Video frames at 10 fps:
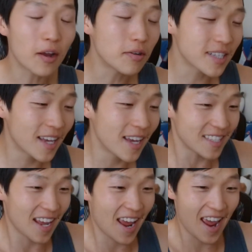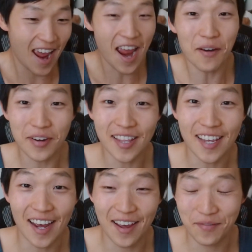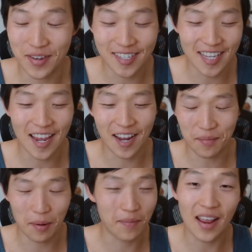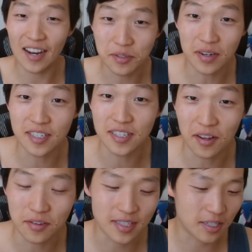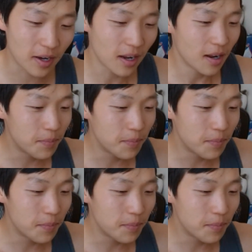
goes against everything I've been saying about black swans and all those things, right?